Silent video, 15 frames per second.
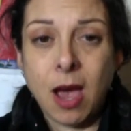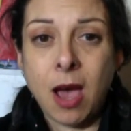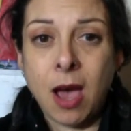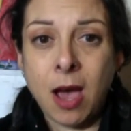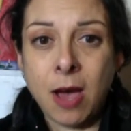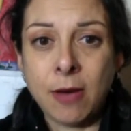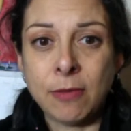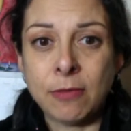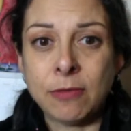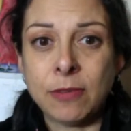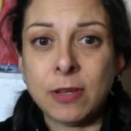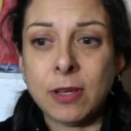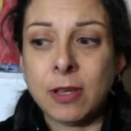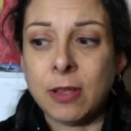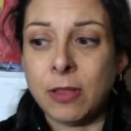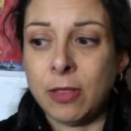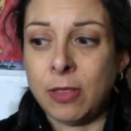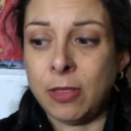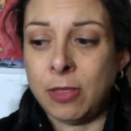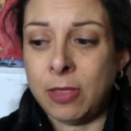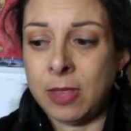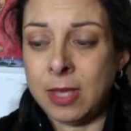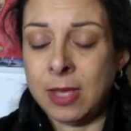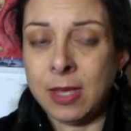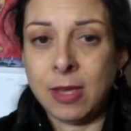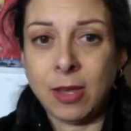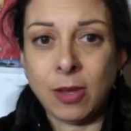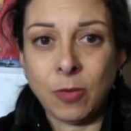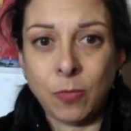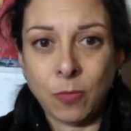of
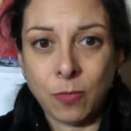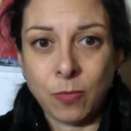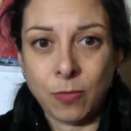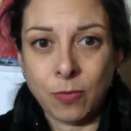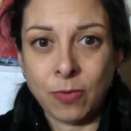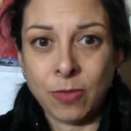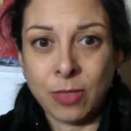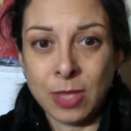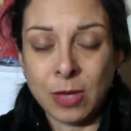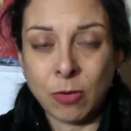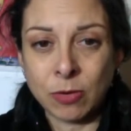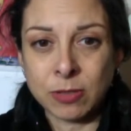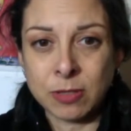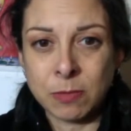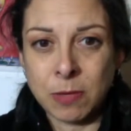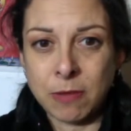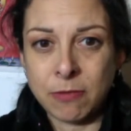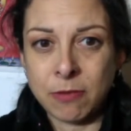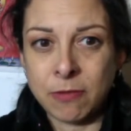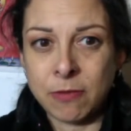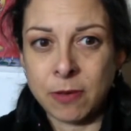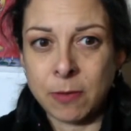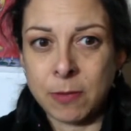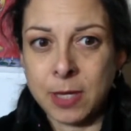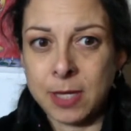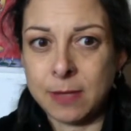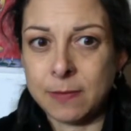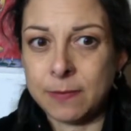the the ultimate fulfillment.